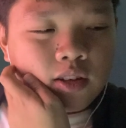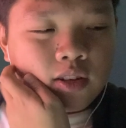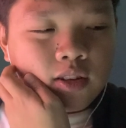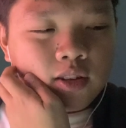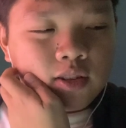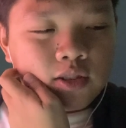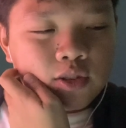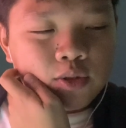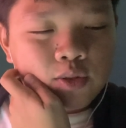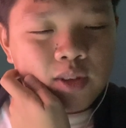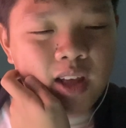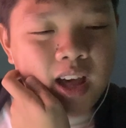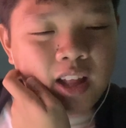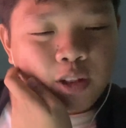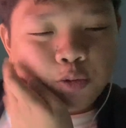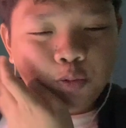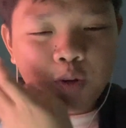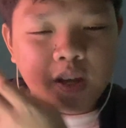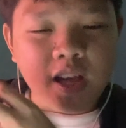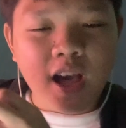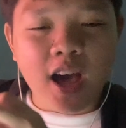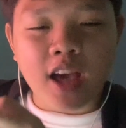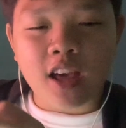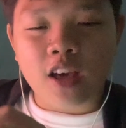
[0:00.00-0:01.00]
So that
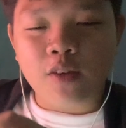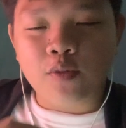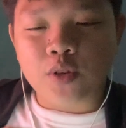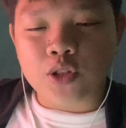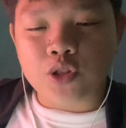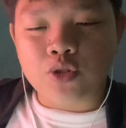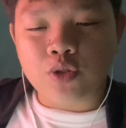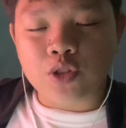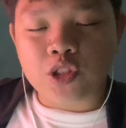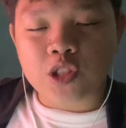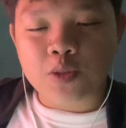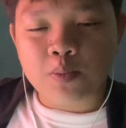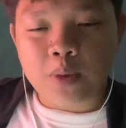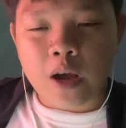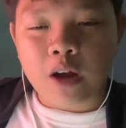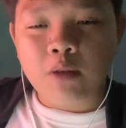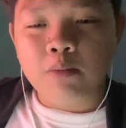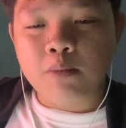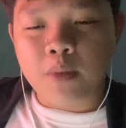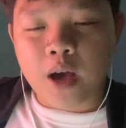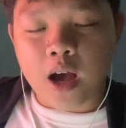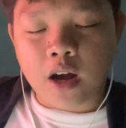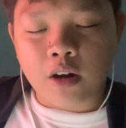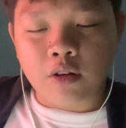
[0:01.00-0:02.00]
way I have a
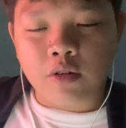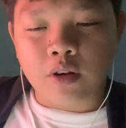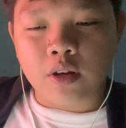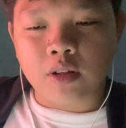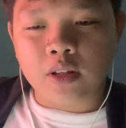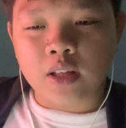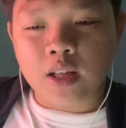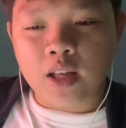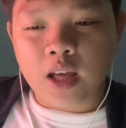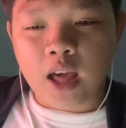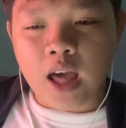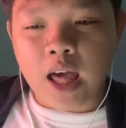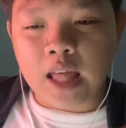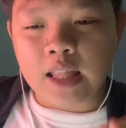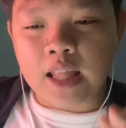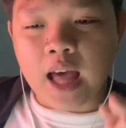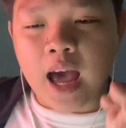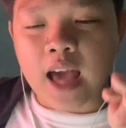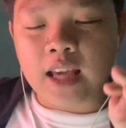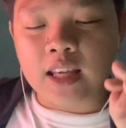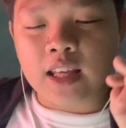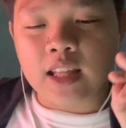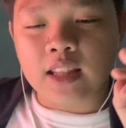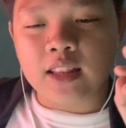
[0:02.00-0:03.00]
transparent background, and
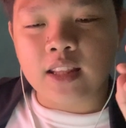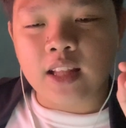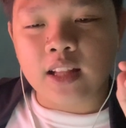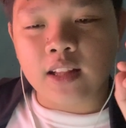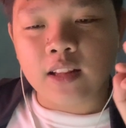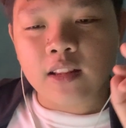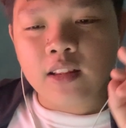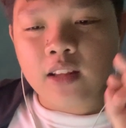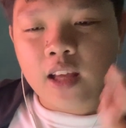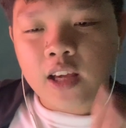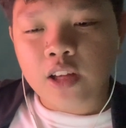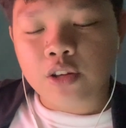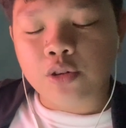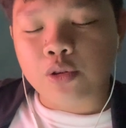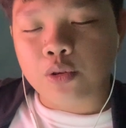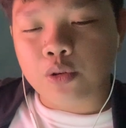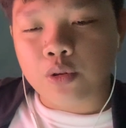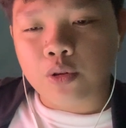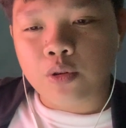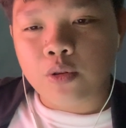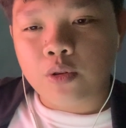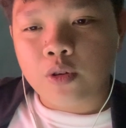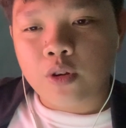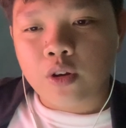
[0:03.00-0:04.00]
I can then
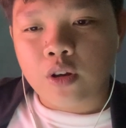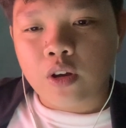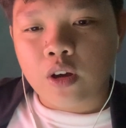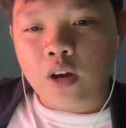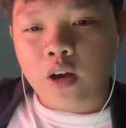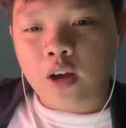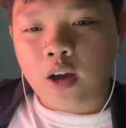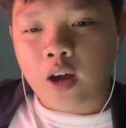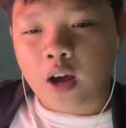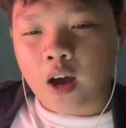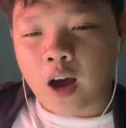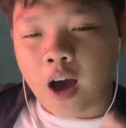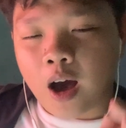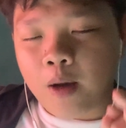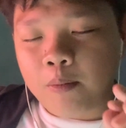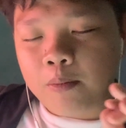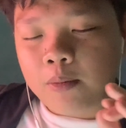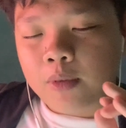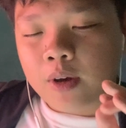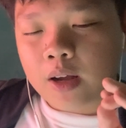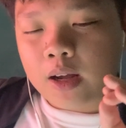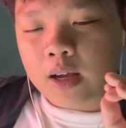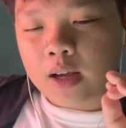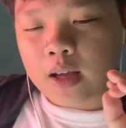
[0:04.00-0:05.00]
later comp
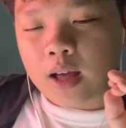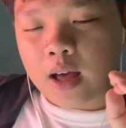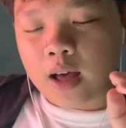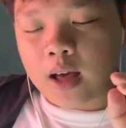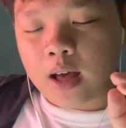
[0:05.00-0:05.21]
it